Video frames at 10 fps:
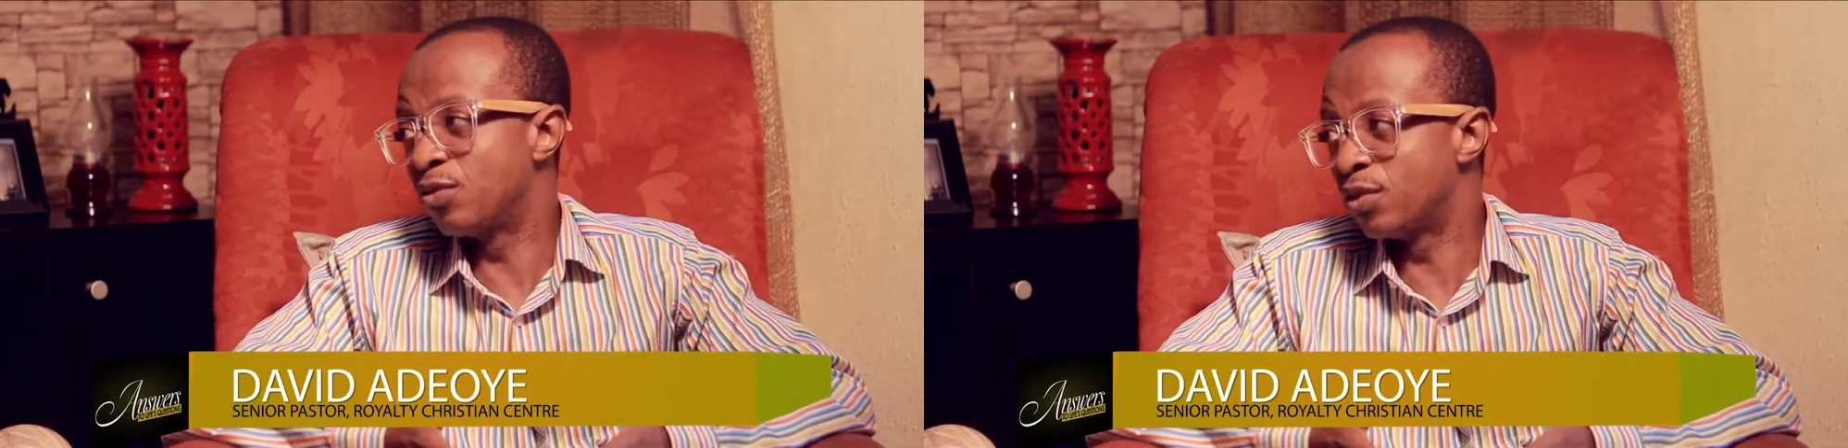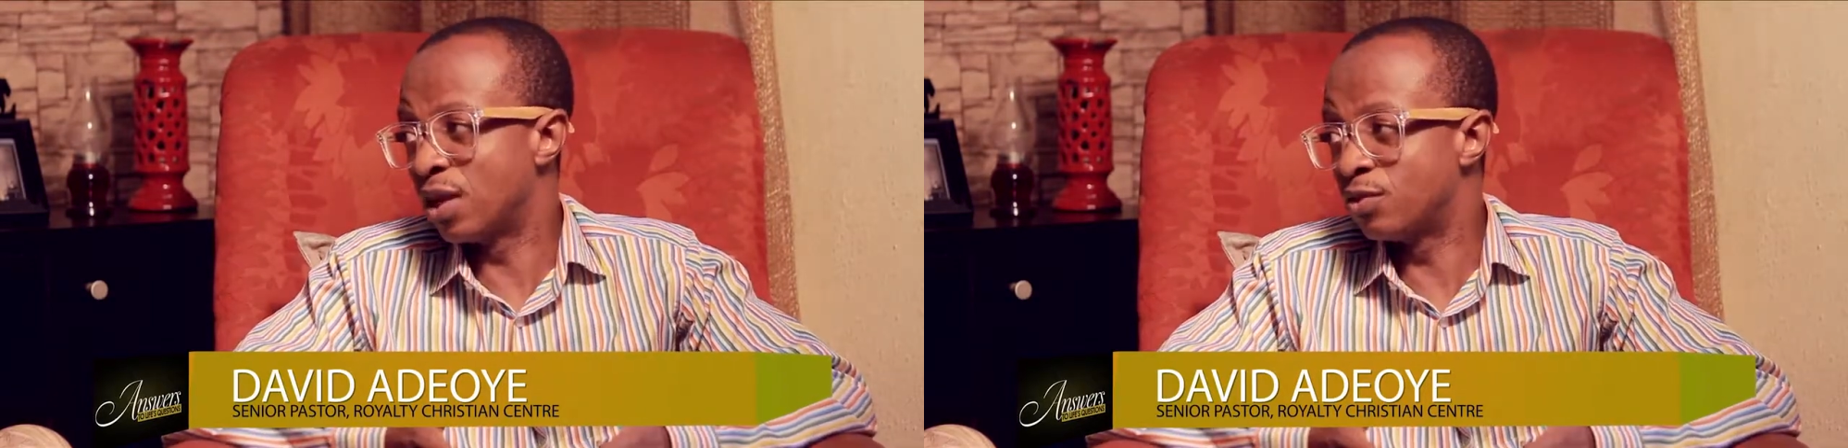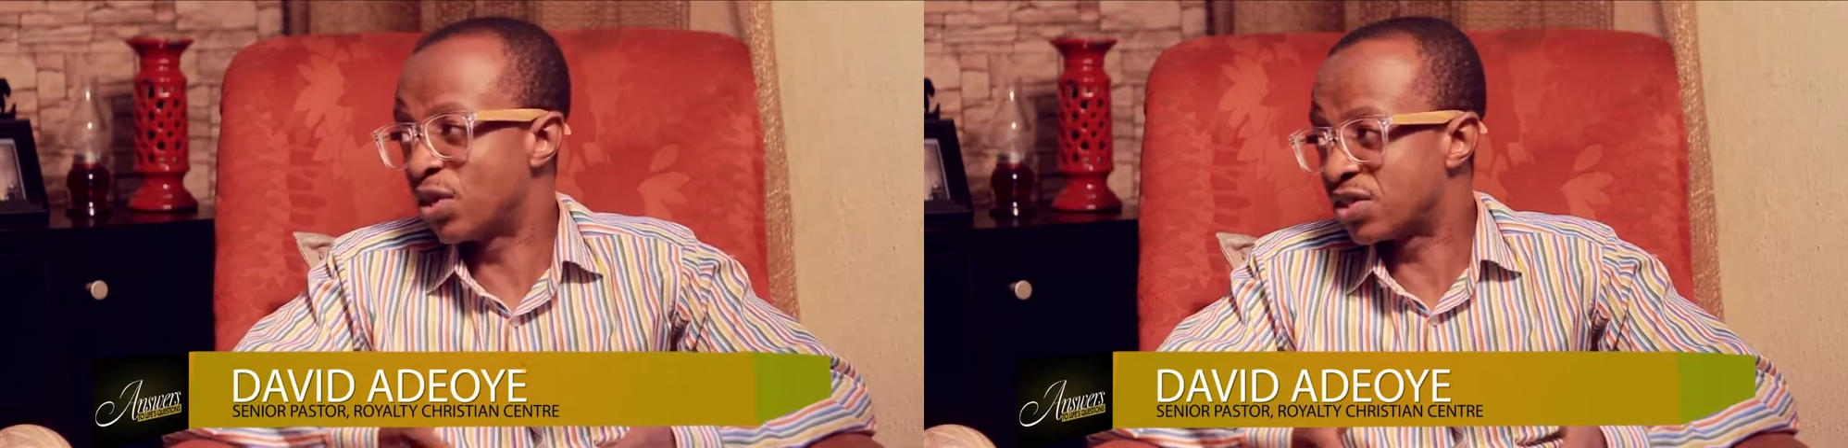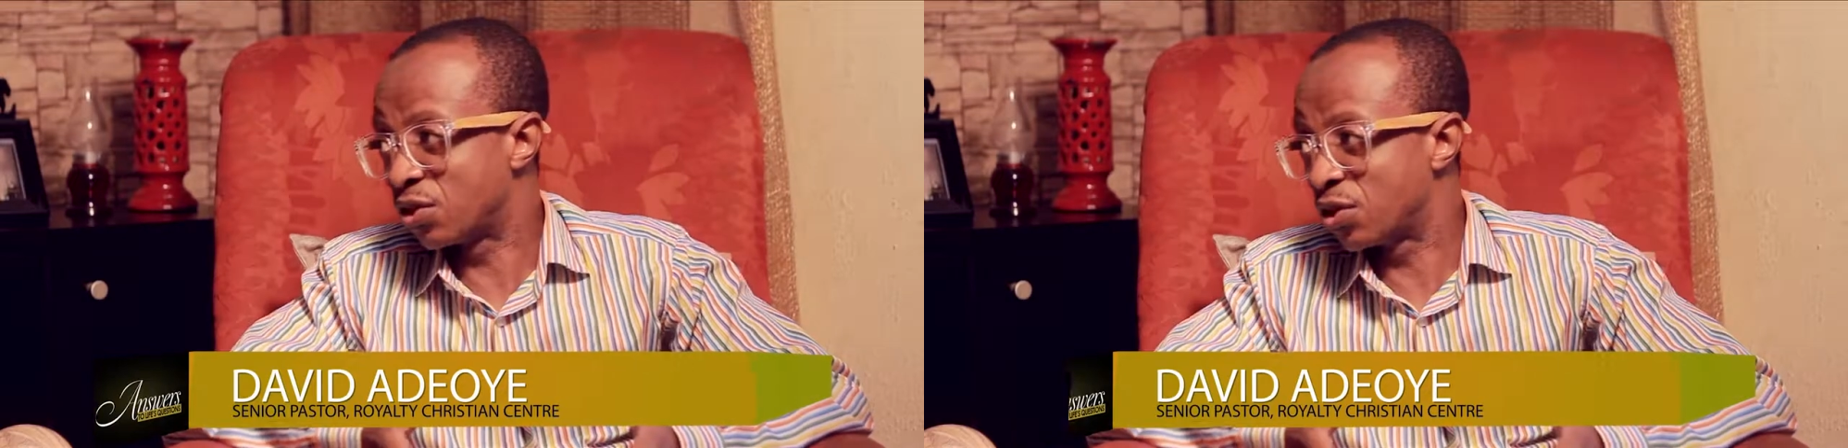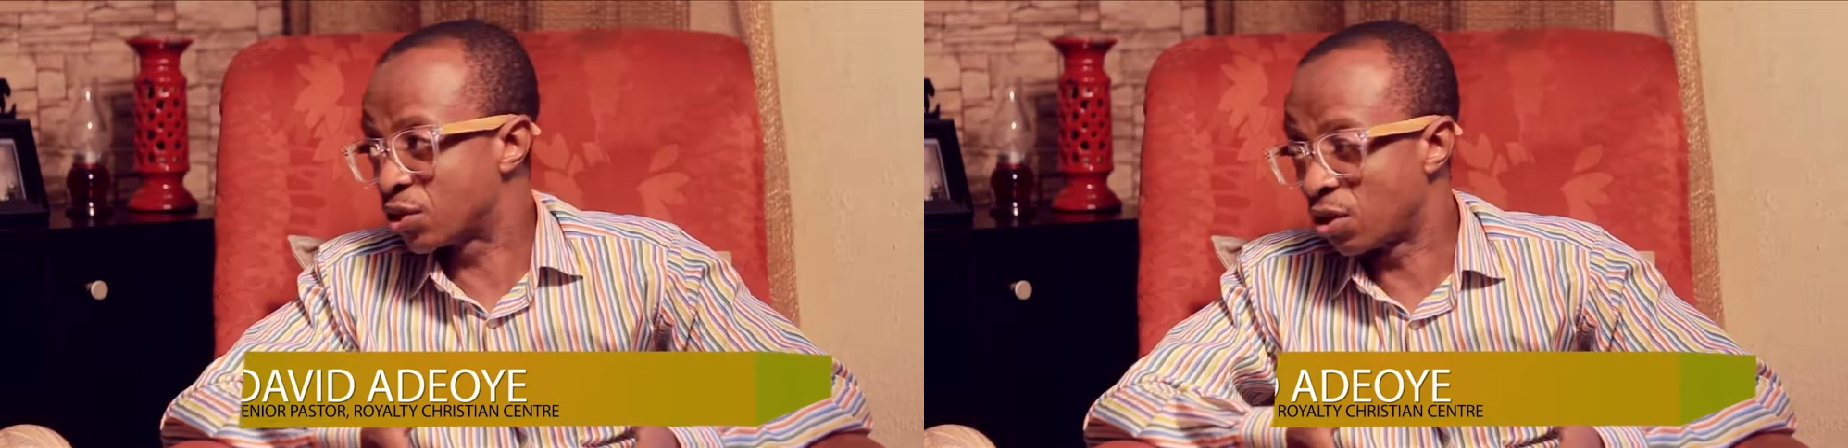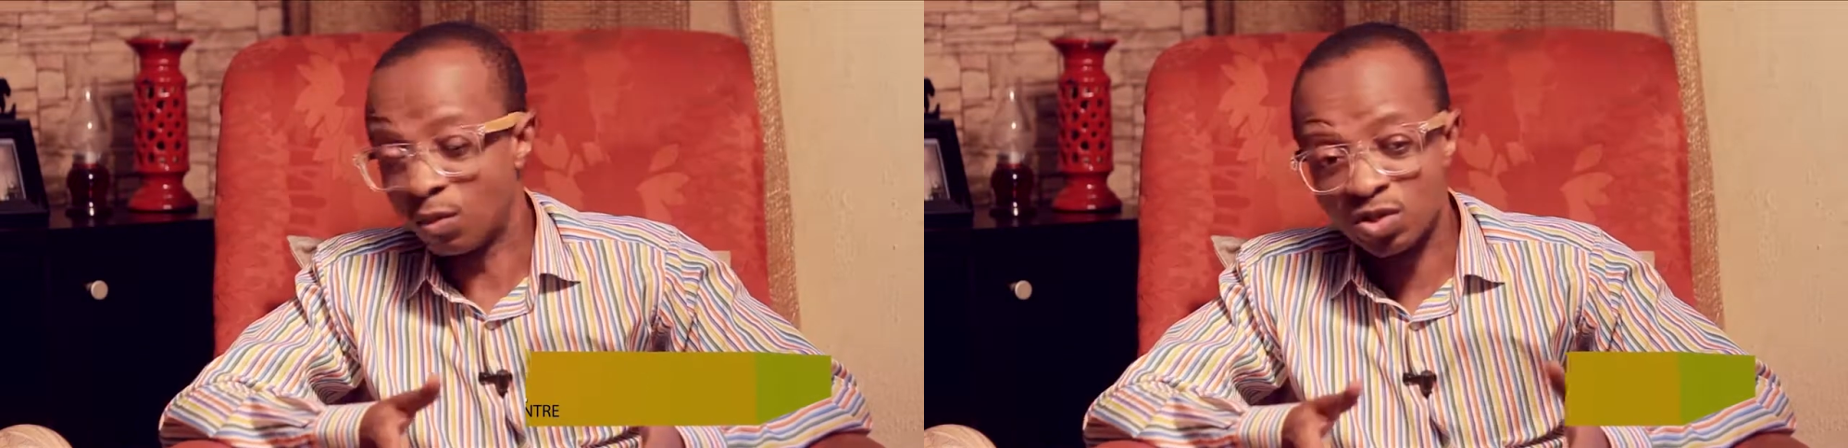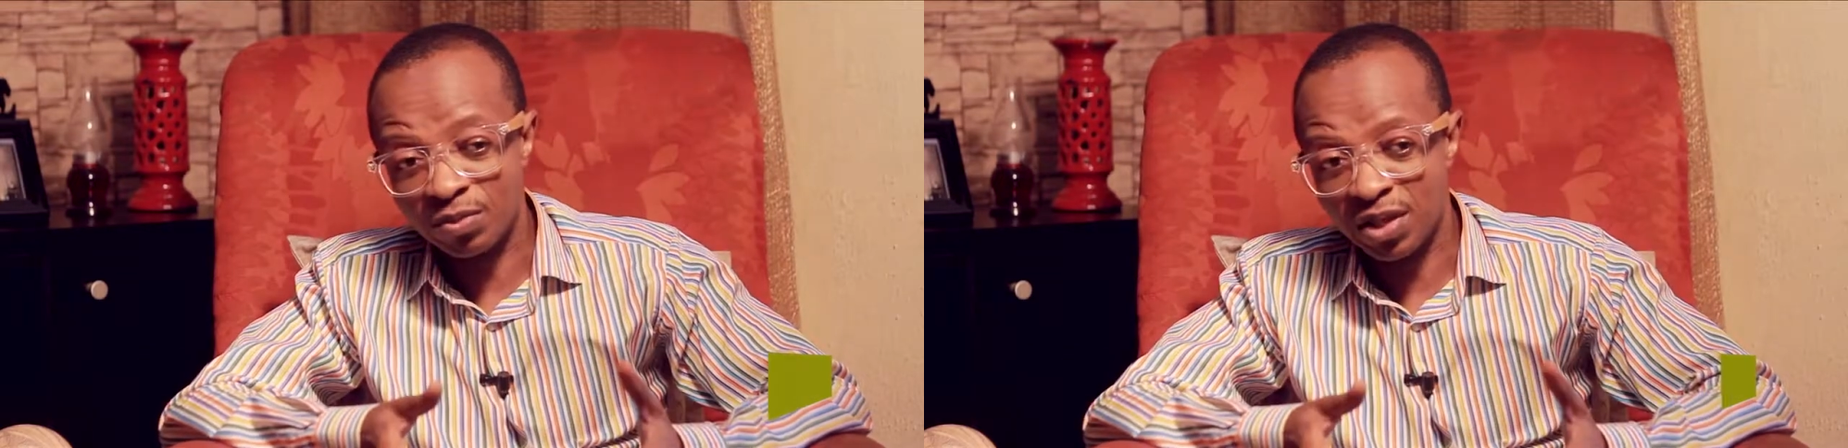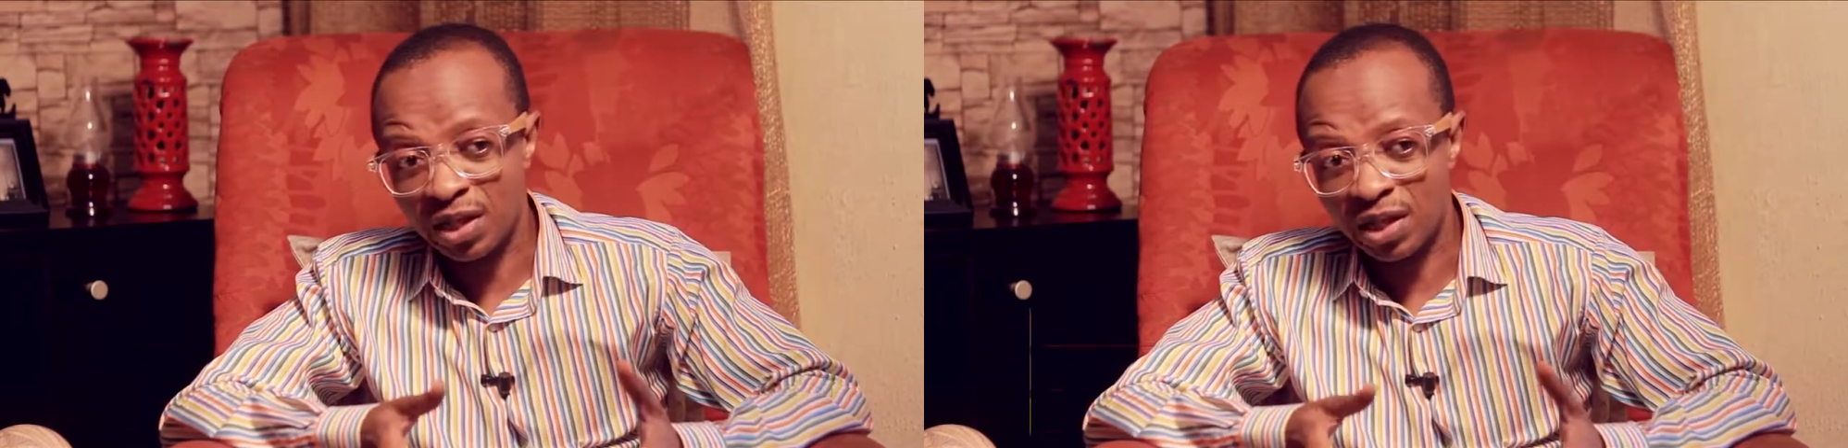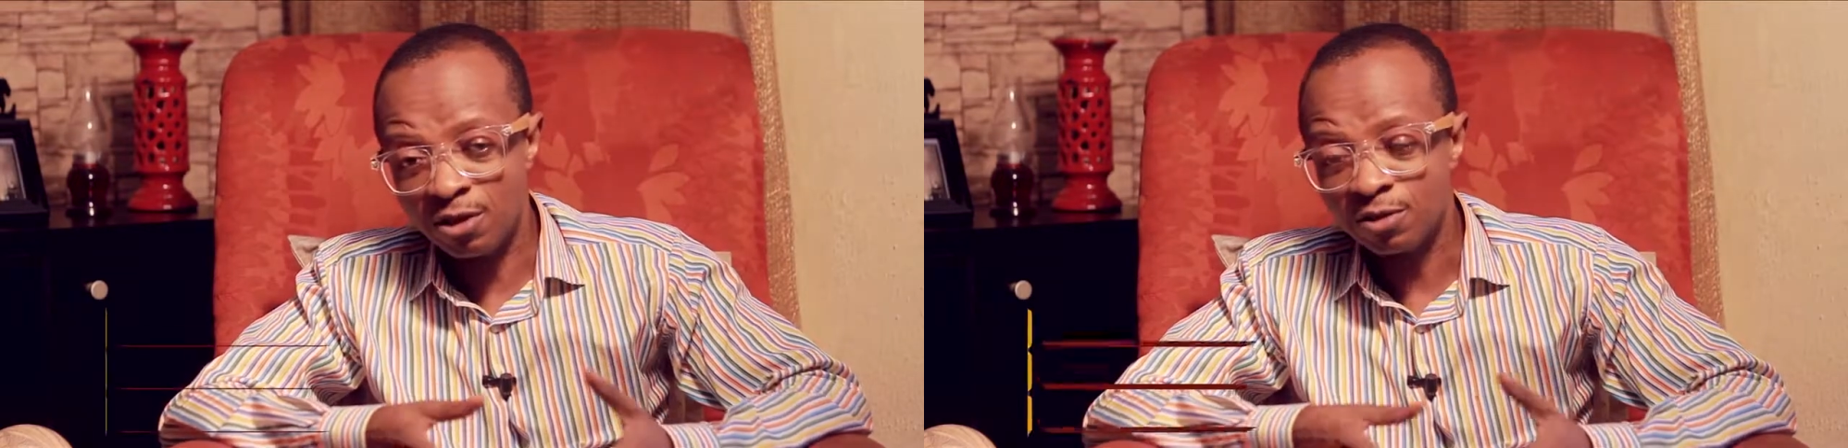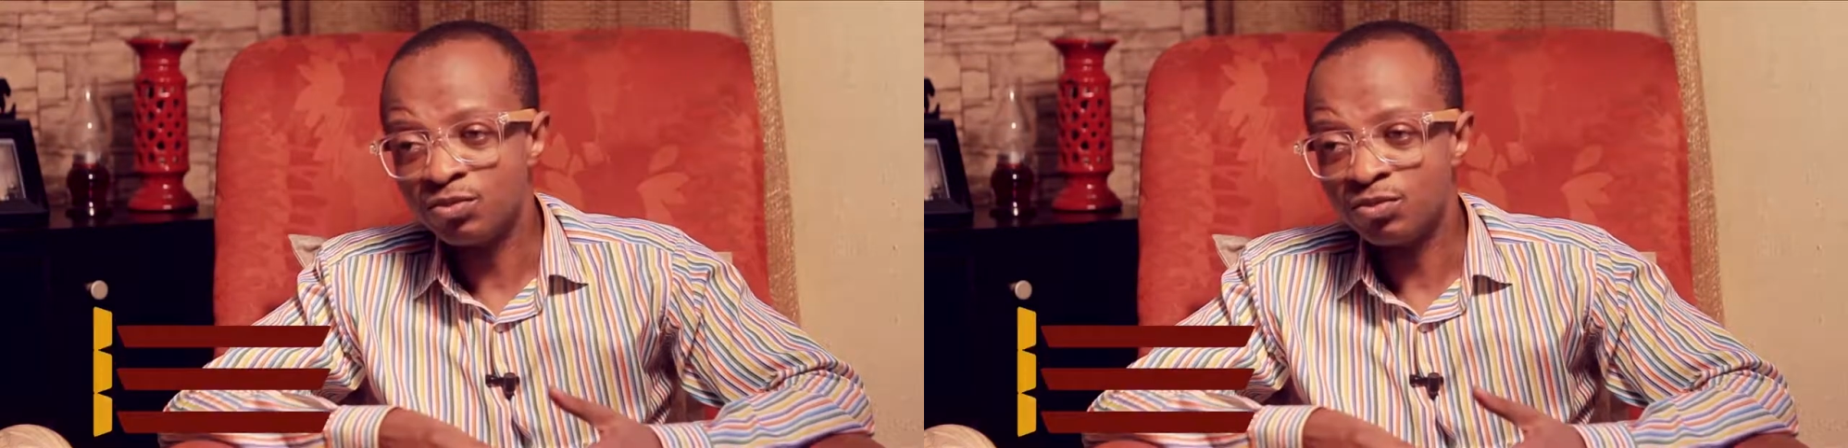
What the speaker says: investigation almost immediately.